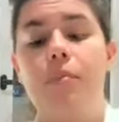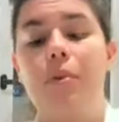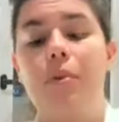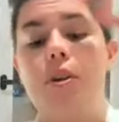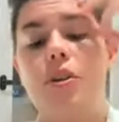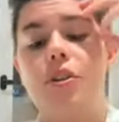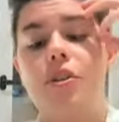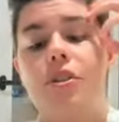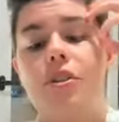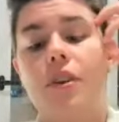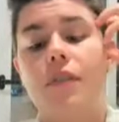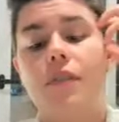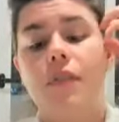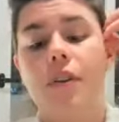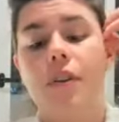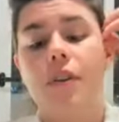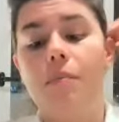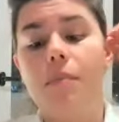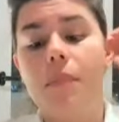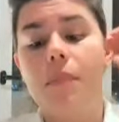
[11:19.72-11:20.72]
Put yourself
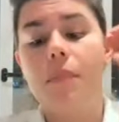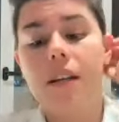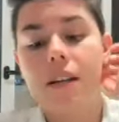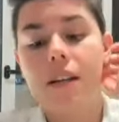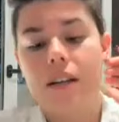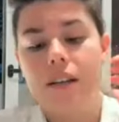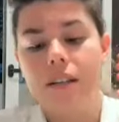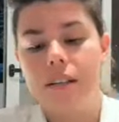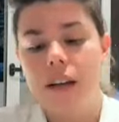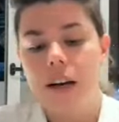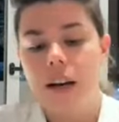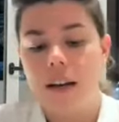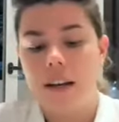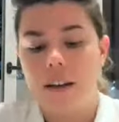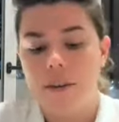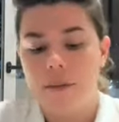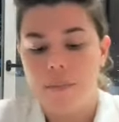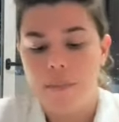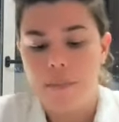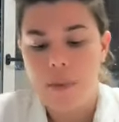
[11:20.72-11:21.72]
on a media
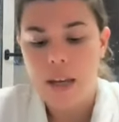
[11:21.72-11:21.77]
diet.